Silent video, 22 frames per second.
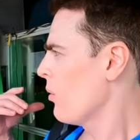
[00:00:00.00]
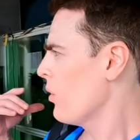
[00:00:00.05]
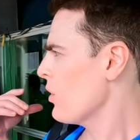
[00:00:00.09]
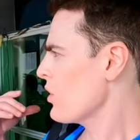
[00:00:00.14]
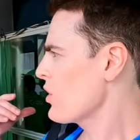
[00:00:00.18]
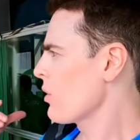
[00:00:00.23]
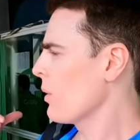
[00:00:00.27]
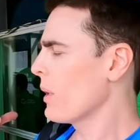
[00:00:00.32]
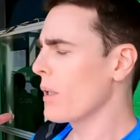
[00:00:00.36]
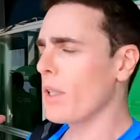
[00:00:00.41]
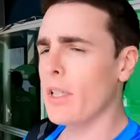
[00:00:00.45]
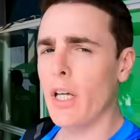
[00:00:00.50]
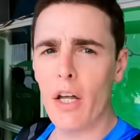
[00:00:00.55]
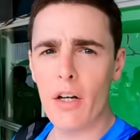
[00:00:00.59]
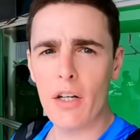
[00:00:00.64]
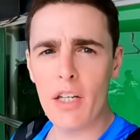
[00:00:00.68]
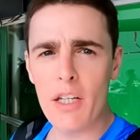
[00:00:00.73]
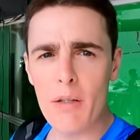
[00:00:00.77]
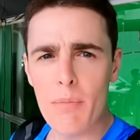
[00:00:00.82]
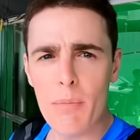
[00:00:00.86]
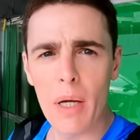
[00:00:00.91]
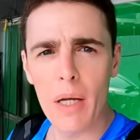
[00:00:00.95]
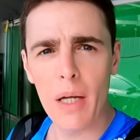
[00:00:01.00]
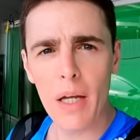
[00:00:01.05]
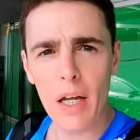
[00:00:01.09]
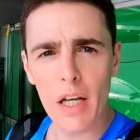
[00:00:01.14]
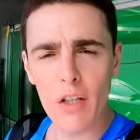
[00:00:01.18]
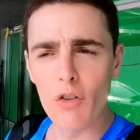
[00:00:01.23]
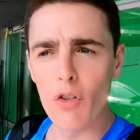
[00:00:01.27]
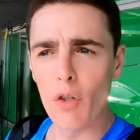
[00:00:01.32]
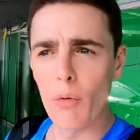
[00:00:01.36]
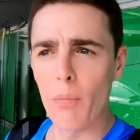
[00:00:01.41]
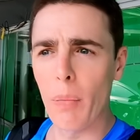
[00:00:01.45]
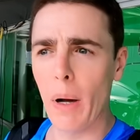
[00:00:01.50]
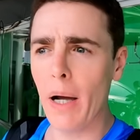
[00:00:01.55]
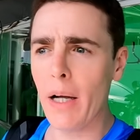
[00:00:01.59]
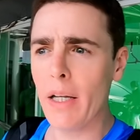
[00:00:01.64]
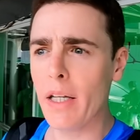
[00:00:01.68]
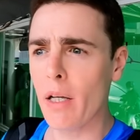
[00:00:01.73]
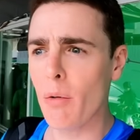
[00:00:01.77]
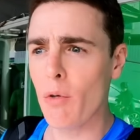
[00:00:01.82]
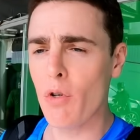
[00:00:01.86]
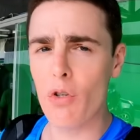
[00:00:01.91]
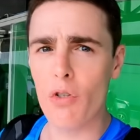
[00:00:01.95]
what's the one? Careem in
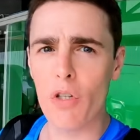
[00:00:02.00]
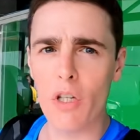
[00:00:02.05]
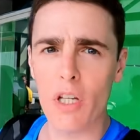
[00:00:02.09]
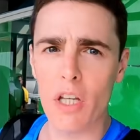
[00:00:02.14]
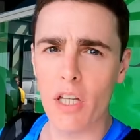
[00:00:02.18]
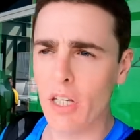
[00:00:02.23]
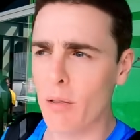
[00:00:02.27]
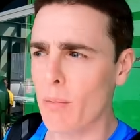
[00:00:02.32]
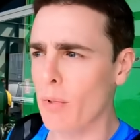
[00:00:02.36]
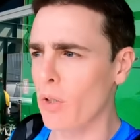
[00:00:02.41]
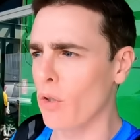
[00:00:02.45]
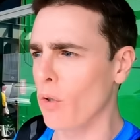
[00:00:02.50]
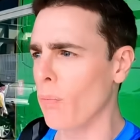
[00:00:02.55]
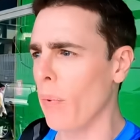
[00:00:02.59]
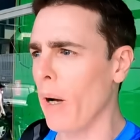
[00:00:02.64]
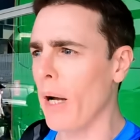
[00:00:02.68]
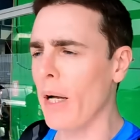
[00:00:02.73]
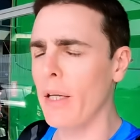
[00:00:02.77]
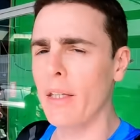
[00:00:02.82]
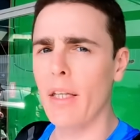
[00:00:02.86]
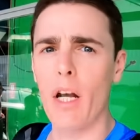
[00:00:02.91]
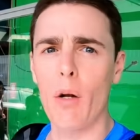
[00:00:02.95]
Dubai. I was using Careem in Dubai.